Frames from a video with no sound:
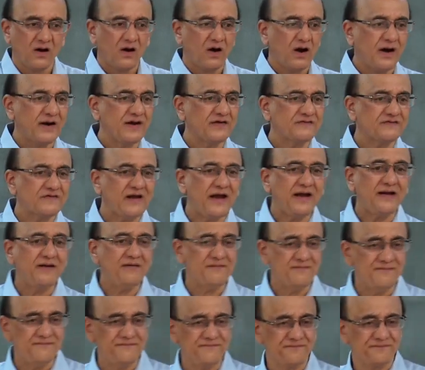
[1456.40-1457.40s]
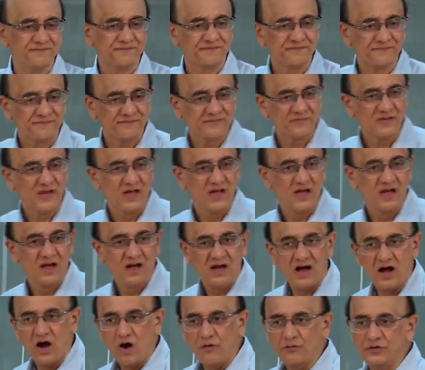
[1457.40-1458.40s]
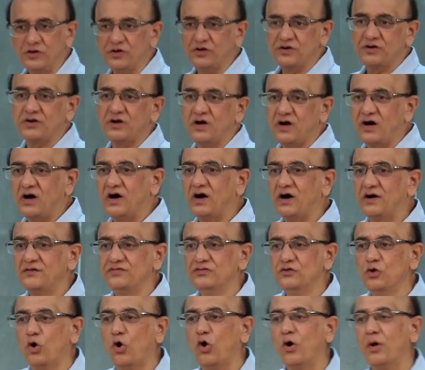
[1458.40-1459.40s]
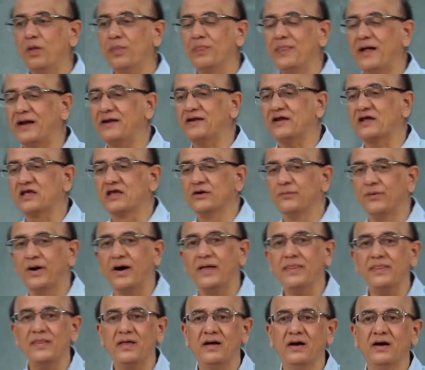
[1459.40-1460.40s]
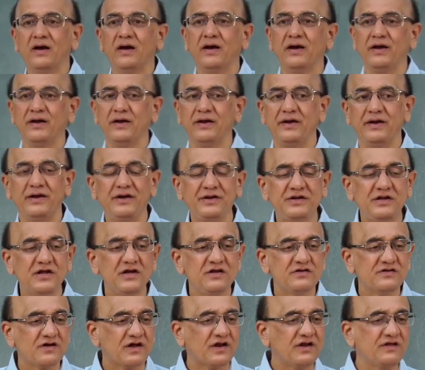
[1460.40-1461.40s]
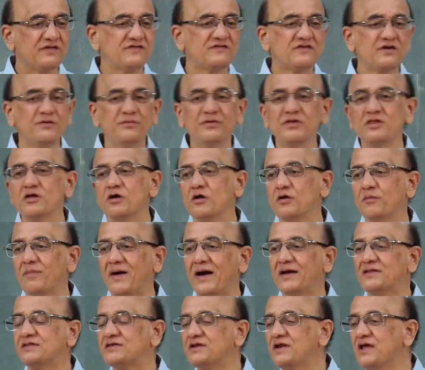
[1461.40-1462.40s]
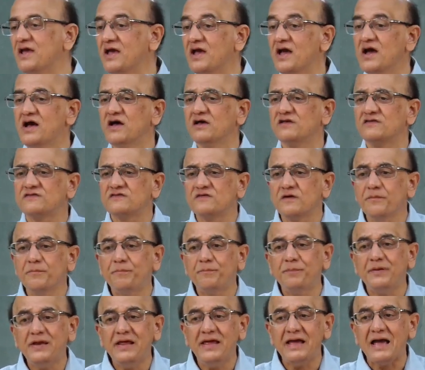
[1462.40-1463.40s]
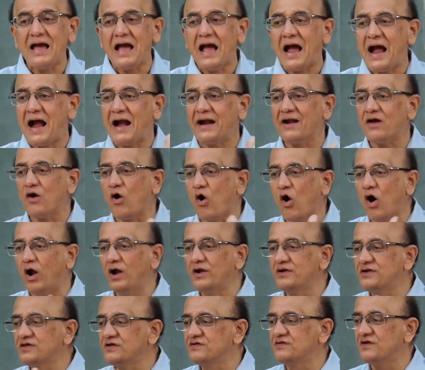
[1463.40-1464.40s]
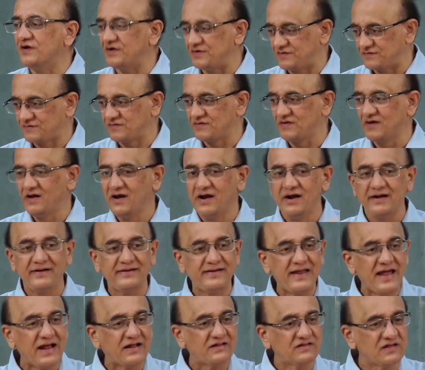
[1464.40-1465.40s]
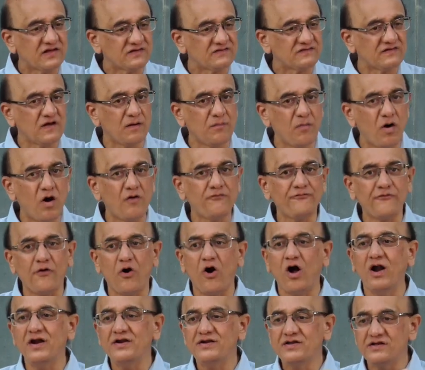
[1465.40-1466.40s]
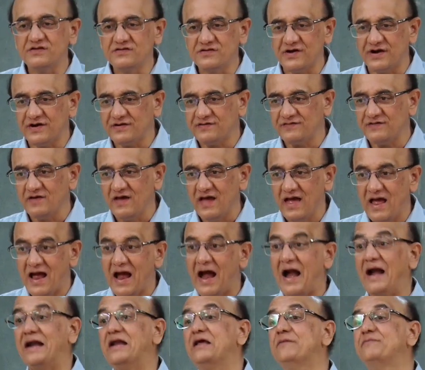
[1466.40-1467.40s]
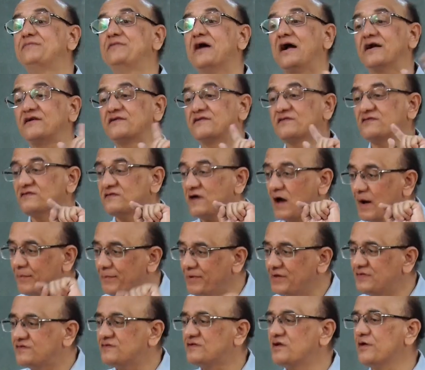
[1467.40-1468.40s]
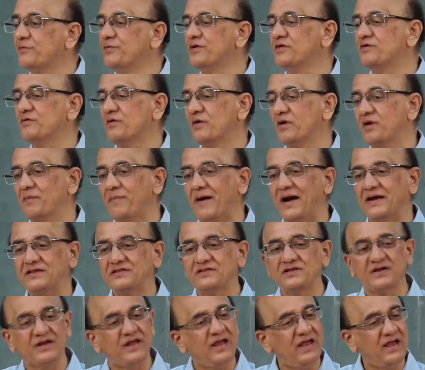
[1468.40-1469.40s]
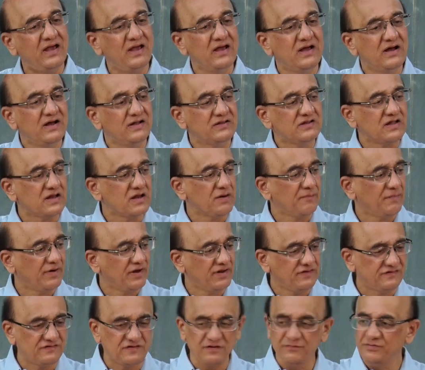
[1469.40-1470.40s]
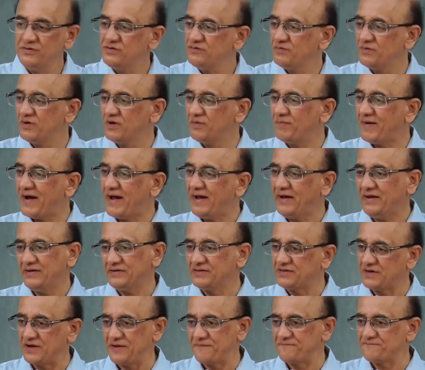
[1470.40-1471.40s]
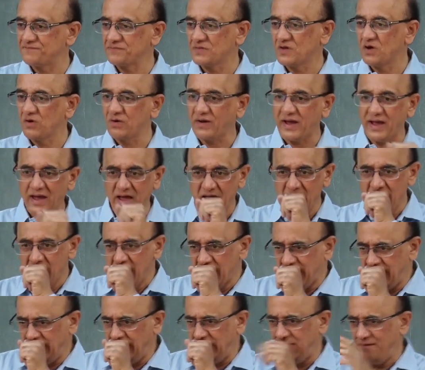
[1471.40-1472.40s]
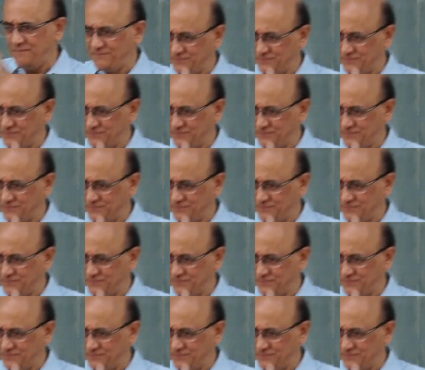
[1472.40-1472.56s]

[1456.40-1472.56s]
Understand? How will you uh, know that a given integer is divisible by 3? Simply add all digits. Take the sum of all digits and if that sum is divisible by 3, the number is divisible by 3. Okay? I